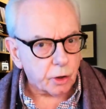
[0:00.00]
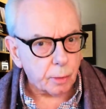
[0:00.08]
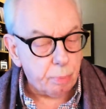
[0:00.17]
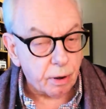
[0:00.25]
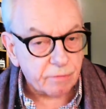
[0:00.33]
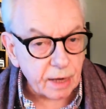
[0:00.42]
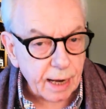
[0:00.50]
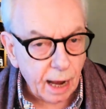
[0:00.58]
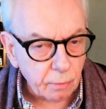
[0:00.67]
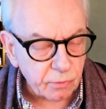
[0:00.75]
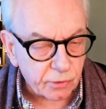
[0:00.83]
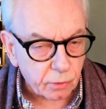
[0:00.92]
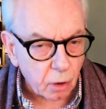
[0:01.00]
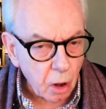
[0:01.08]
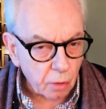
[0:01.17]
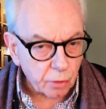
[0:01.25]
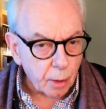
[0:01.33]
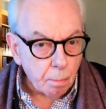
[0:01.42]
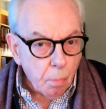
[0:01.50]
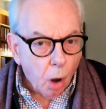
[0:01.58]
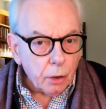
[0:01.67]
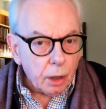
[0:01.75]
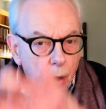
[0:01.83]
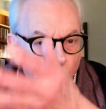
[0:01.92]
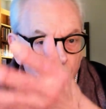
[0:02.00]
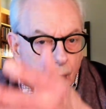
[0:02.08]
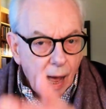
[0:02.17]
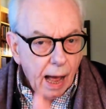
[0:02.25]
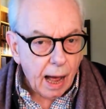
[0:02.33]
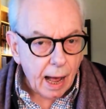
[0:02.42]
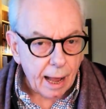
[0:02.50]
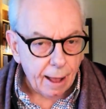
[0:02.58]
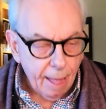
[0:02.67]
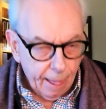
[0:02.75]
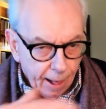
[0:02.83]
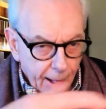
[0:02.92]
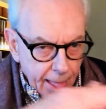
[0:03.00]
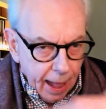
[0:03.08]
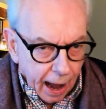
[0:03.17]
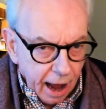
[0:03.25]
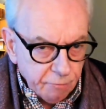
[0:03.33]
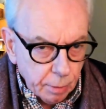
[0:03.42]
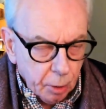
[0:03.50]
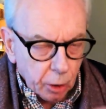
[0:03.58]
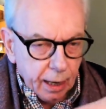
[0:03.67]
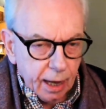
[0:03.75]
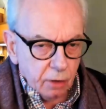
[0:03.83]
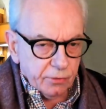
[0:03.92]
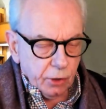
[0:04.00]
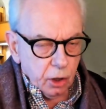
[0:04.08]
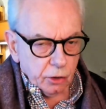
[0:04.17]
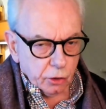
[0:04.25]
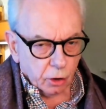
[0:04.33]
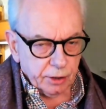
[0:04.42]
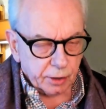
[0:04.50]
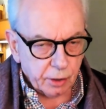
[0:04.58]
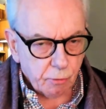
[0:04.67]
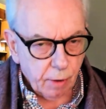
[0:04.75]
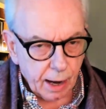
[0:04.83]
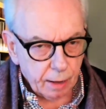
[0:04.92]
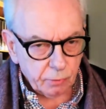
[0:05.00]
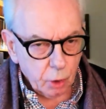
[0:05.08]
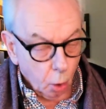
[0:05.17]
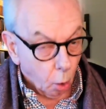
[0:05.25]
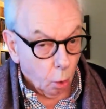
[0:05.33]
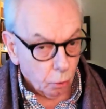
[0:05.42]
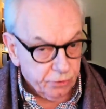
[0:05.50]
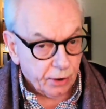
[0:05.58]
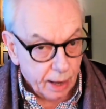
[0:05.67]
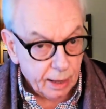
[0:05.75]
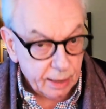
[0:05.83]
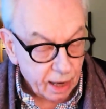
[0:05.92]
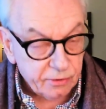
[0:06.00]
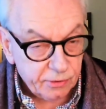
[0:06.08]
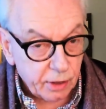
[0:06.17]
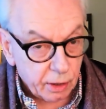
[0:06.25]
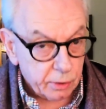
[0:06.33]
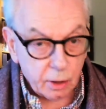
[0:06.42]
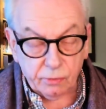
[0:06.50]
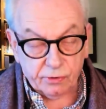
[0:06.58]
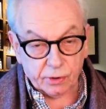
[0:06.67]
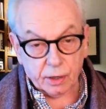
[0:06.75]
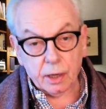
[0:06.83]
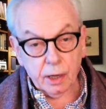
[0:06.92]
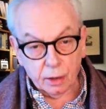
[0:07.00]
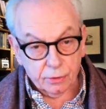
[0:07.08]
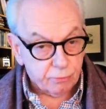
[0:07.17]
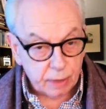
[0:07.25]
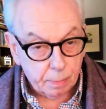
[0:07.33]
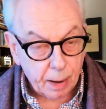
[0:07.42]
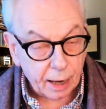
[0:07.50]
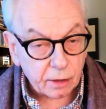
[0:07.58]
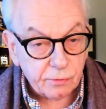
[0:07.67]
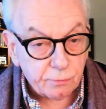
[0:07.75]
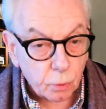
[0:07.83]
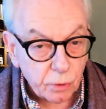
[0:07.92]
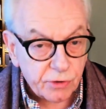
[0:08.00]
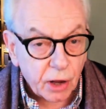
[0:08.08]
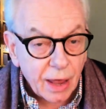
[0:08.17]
Privy Council, the monarch on high, uh, everybody else dotted around, all saying yes sir, no sir, three bags full sir